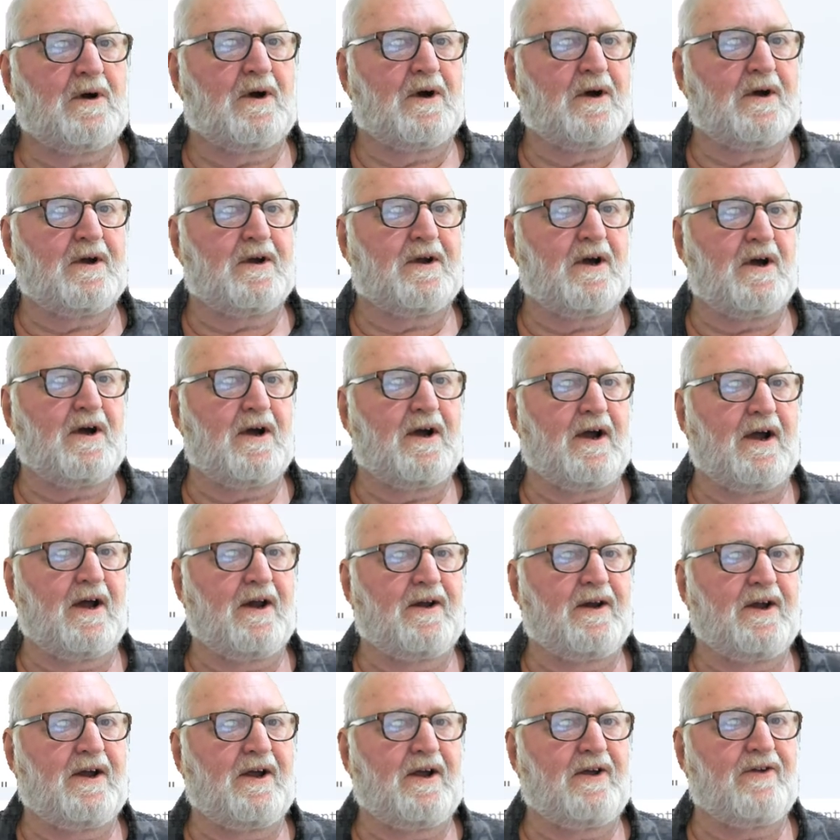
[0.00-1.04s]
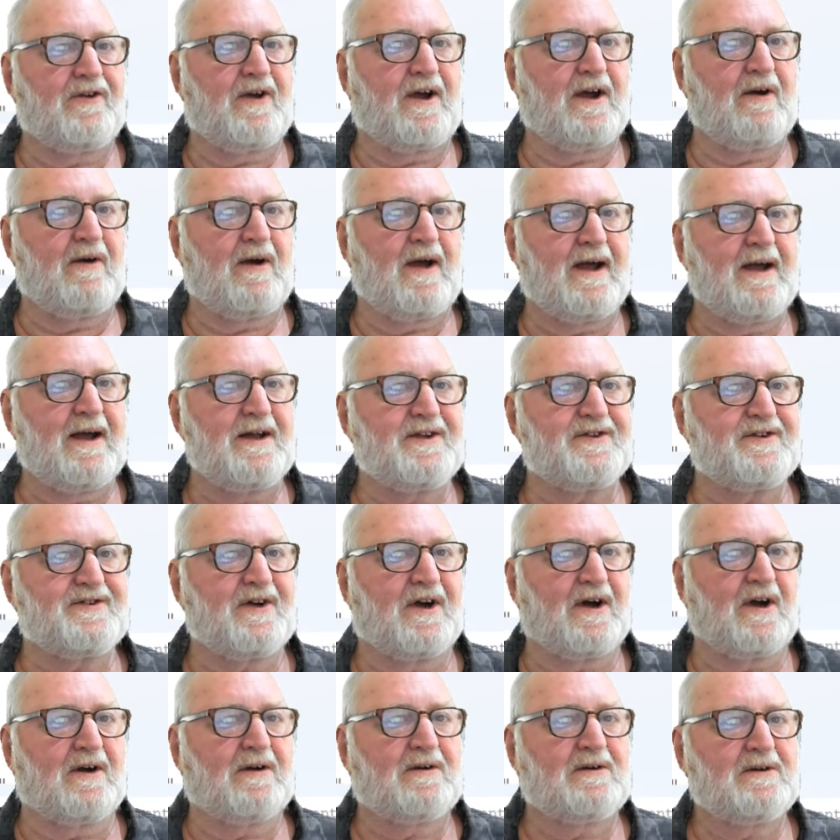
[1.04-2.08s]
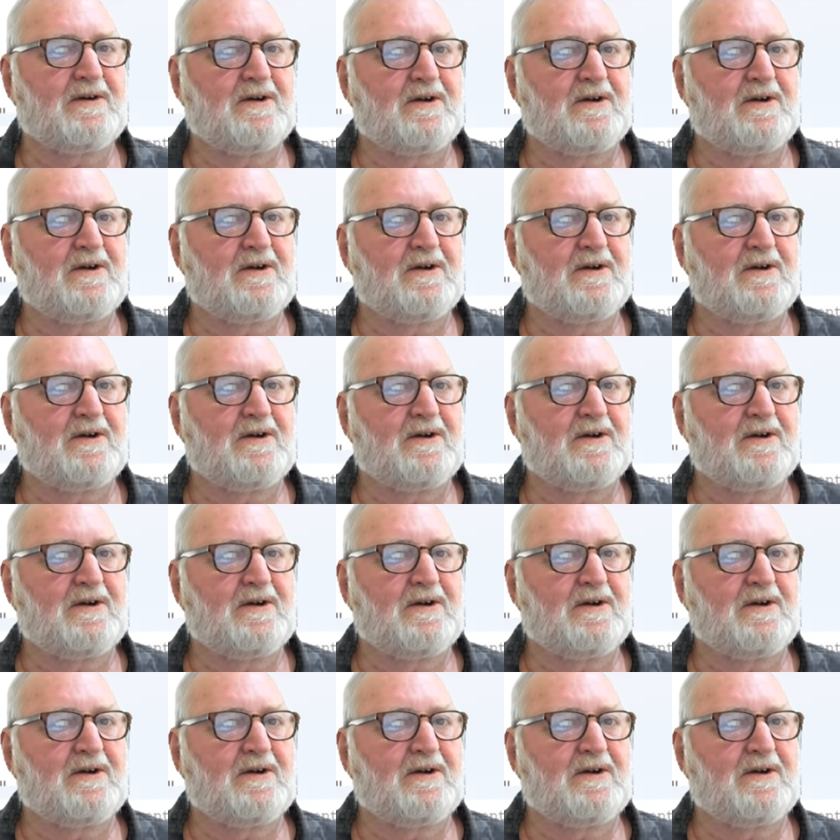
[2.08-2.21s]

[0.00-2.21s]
Okay, and here's our answer.